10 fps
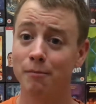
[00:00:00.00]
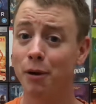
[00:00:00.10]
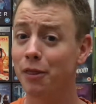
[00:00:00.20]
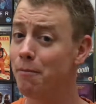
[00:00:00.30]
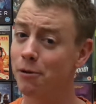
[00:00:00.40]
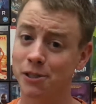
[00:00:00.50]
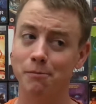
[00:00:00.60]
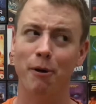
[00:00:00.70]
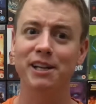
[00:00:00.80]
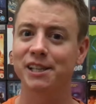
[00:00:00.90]
But the most
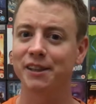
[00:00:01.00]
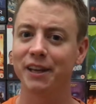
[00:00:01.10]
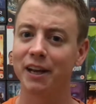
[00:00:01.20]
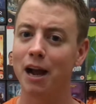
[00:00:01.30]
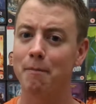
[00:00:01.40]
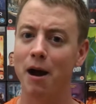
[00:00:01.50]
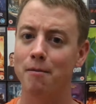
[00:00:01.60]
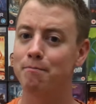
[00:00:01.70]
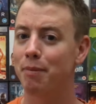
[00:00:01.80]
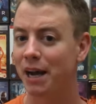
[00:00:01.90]
surprising thing
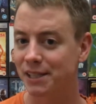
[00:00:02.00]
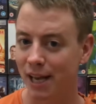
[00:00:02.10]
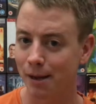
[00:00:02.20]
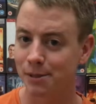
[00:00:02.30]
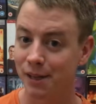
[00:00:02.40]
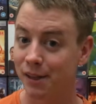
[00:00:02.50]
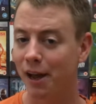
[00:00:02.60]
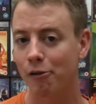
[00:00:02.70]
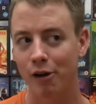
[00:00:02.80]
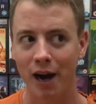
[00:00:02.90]
about Bad Times at the
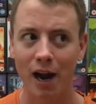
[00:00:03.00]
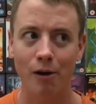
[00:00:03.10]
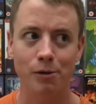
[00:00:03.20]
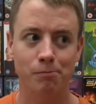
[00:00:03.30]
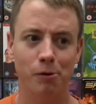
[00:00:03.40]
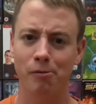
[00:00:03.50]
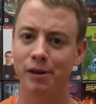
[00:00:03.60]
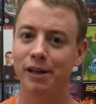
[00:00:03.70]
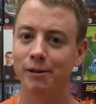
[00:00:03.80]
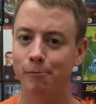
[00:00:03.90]
El Royale was
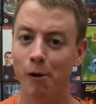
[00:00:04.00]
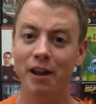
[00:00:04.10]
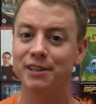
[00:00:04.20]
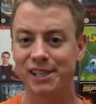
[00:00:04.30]
probably when